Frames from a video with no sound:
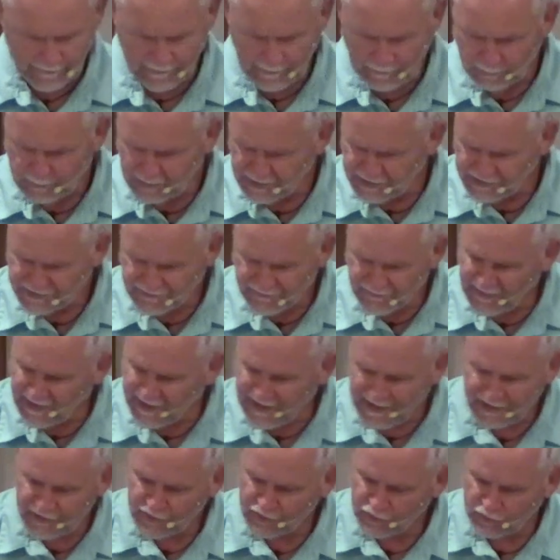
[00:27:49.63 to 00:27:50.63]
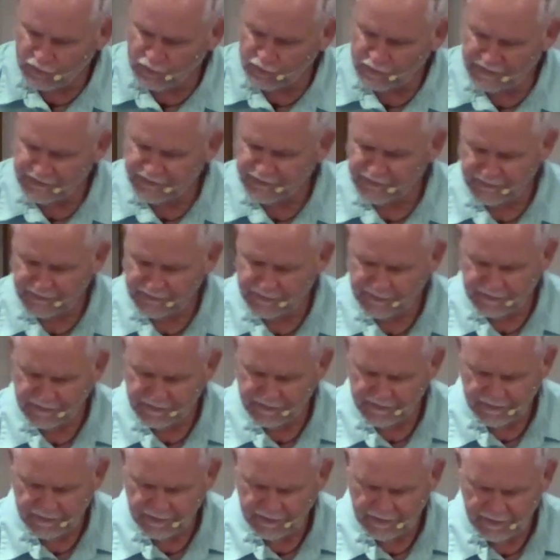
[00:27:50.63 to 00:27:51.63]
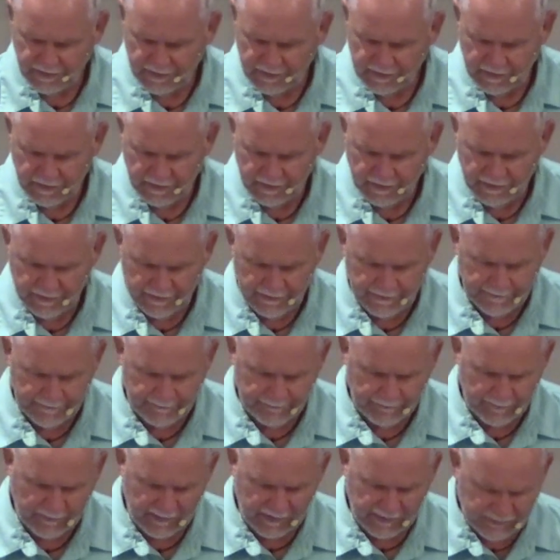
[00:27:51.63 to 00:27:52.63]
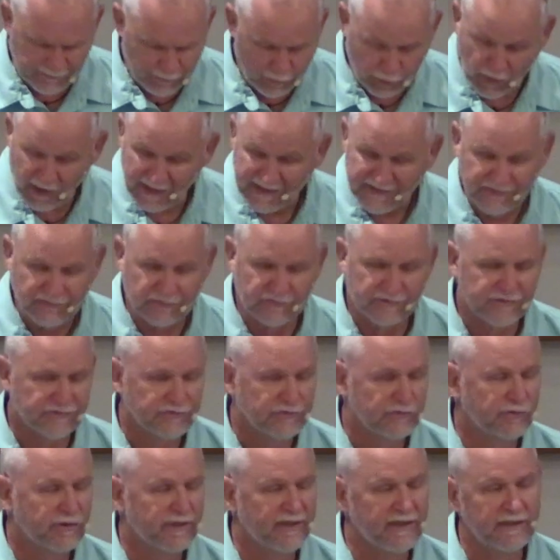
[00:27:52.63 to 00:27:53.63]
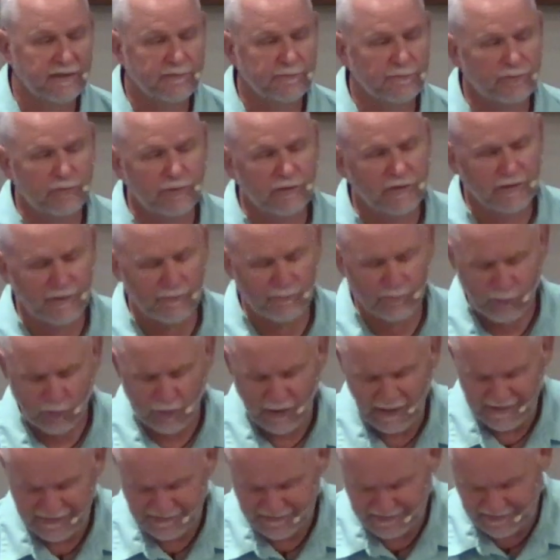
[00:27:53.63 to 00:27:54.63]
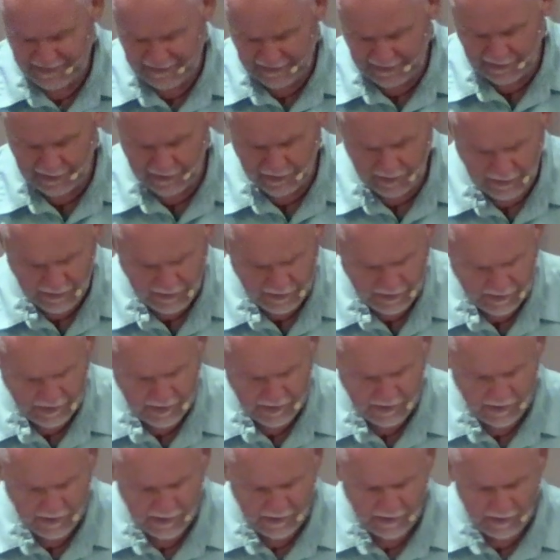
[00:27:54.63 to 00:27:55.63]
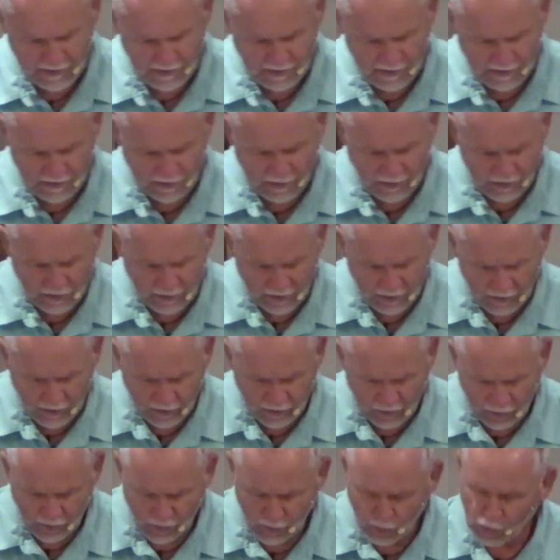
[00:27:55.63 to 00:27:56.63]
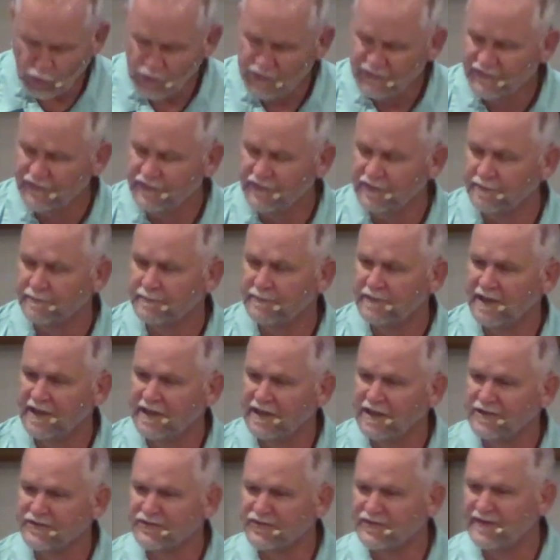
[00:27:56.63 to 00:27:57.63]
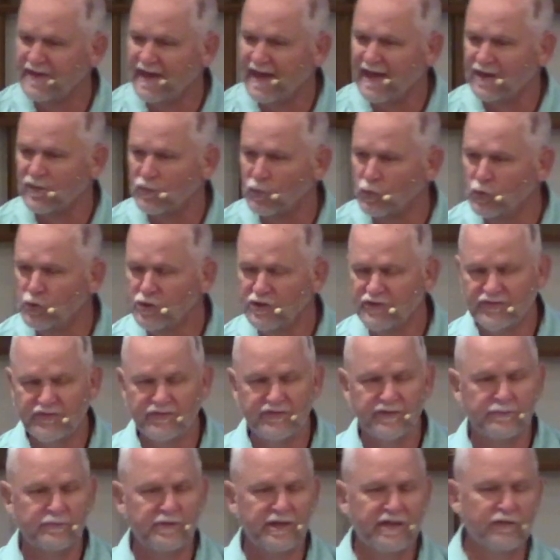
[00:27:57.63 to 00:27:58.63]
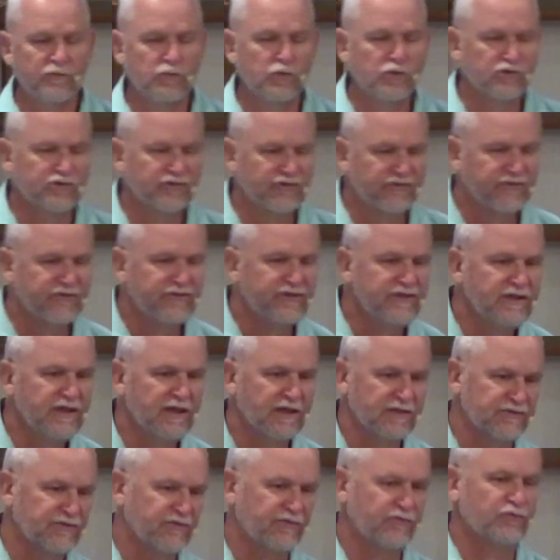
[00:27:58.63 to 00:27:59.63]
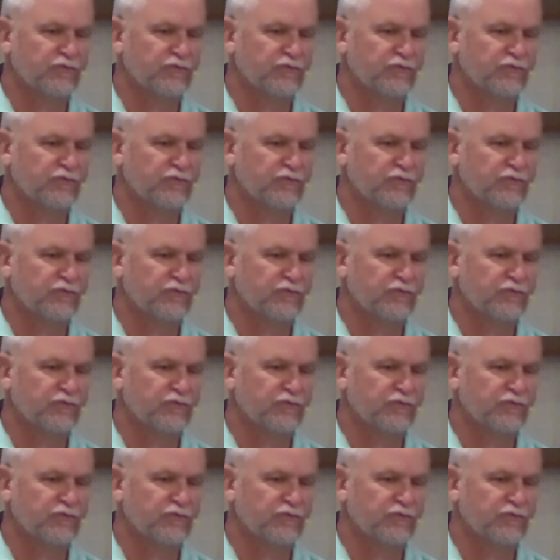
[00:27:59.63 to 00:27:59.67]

But its value is is priceless. You can't put a price tag on wisdom, and it's that wisdom that will see us